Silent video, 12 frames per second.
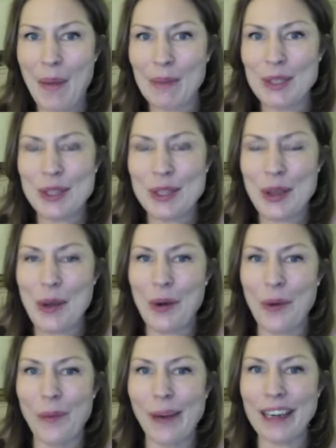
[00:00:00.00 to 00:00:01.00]

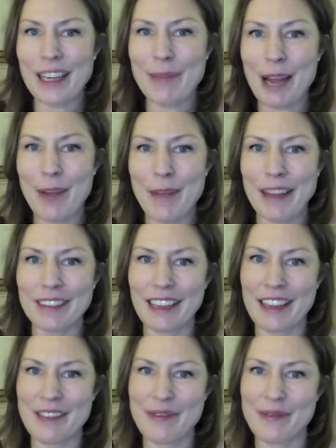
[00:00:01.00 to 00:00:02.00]
So writing about my
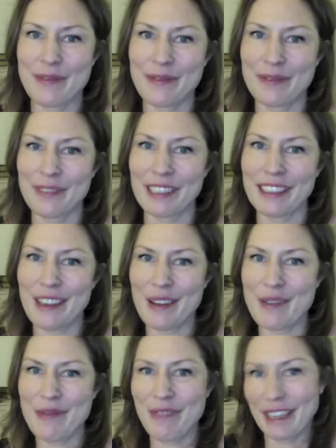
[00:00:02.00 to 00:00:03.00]
life in
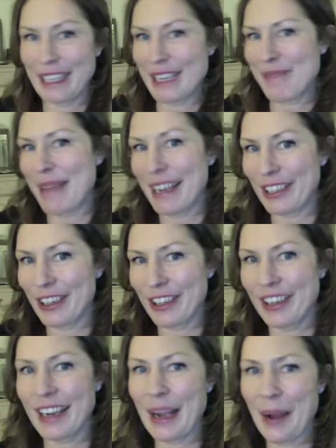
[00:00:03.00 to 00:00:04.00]
a funny
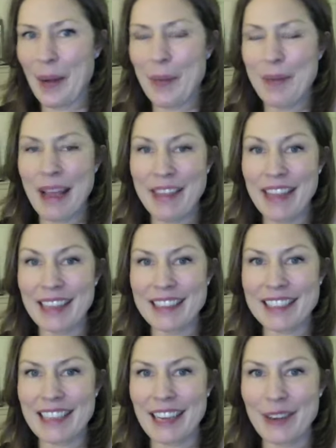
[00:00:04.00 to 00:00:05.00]
manner. And
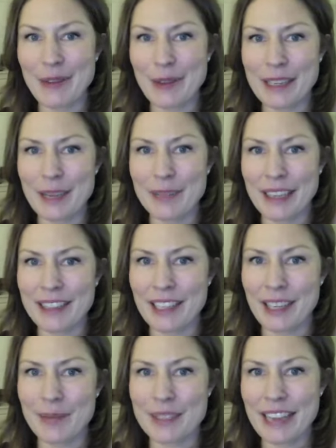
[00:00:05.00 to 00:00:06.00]
that's kind of what
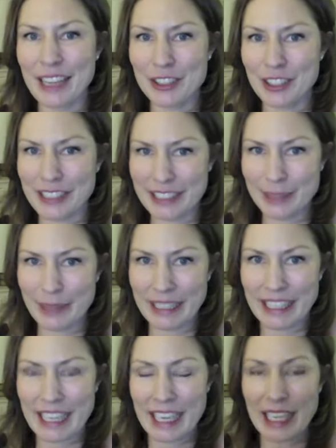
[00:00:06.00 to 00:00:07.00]
comes naturally to
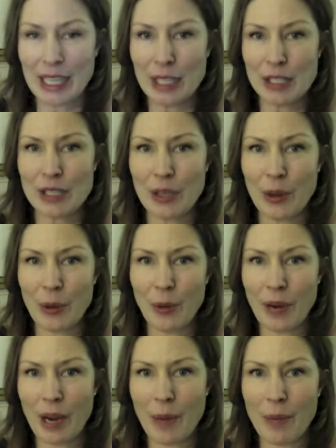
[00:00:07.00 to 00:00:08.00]
me. So
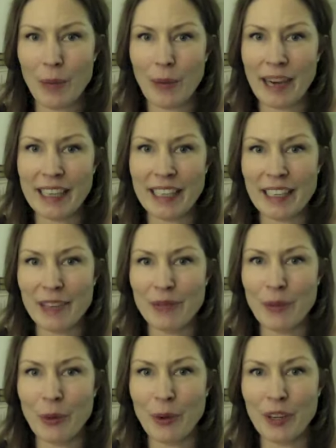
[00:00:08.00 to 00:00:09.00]
writing
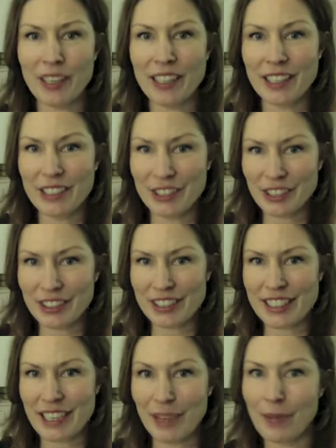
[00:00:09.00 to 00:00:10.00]
for young
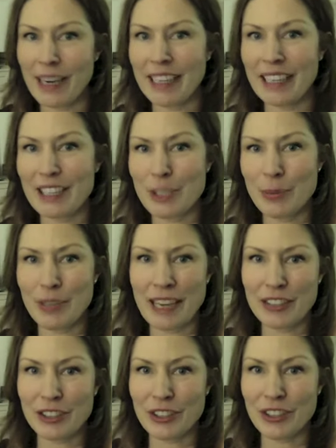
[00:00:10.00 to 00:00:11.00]
adults and writing
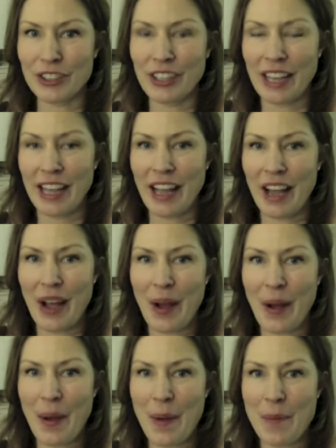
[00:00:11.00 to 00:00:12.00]
supernatural,
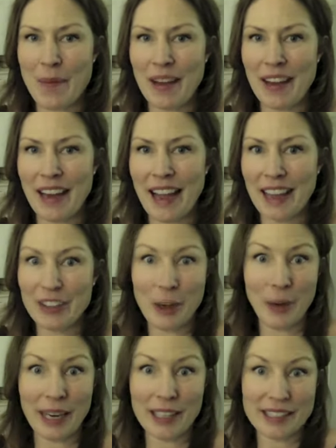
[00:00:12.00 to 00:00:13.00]
I had
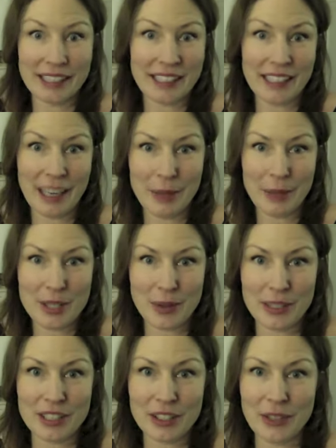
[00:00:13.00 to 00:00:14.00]
no idea I was
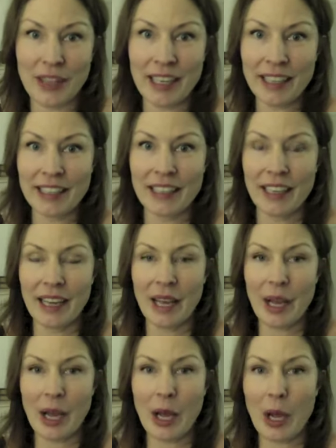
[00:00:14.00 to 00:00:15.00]
going to do that.
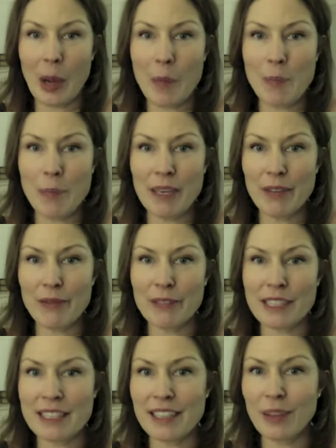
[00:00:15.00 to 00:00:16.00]
But it
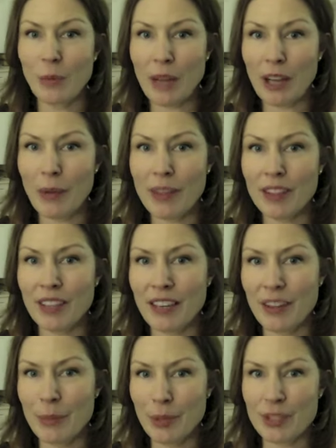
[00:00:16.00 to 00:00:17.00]
fits in well with a lot of
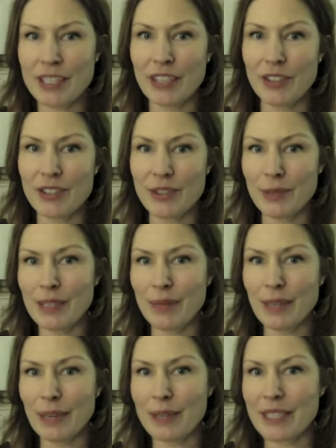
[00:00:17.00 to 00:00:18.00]
the books I used to read
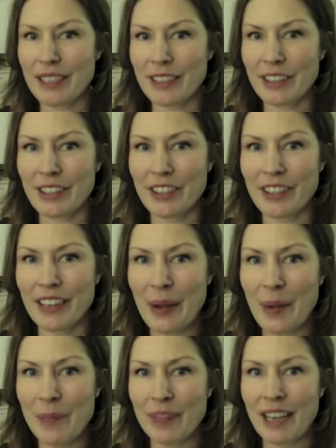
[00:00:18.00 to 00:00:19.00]
when I was younger.
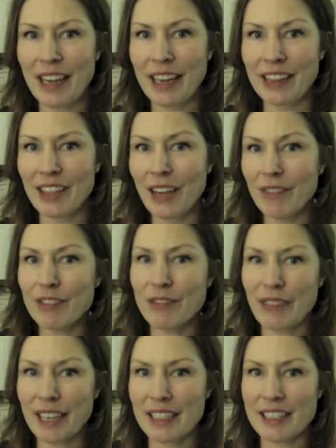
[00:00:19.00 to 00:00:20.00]
I loved
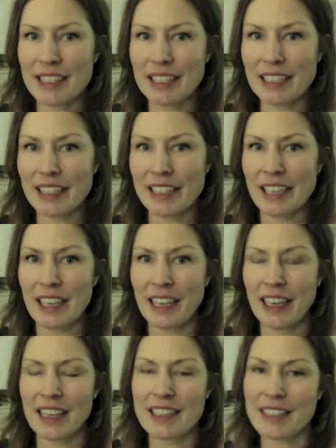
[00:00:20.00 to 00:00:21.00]
fantasy,
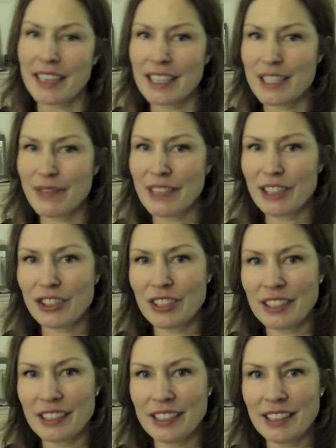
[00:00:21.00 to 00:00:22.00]
science
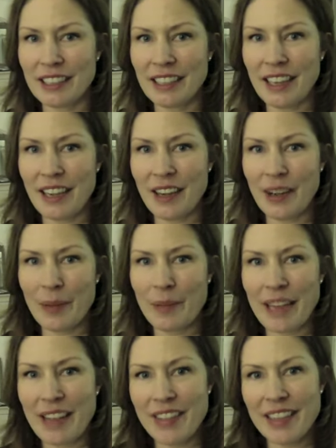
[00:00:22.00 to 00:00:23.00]
fiction,
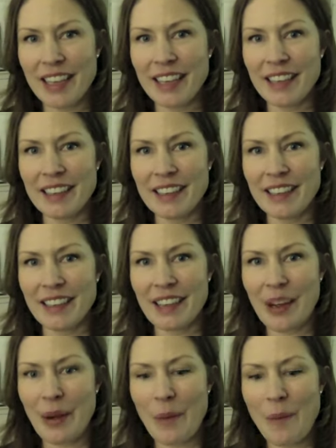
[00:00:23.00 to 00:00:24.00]
and then
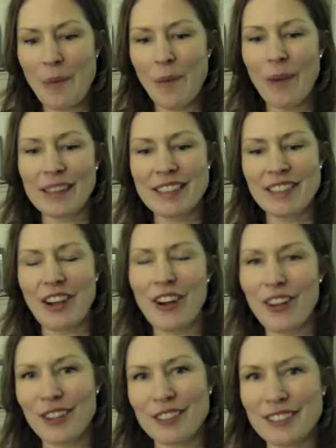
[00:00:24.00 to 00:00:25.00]
what's
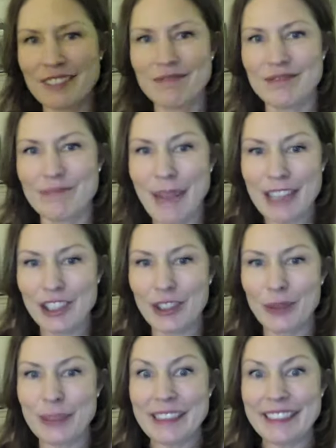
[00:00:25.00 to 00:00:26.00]
called
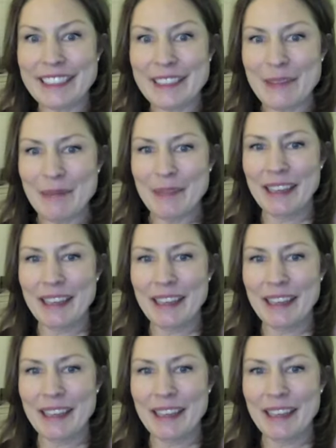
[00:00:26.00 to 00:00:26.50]
magical realism.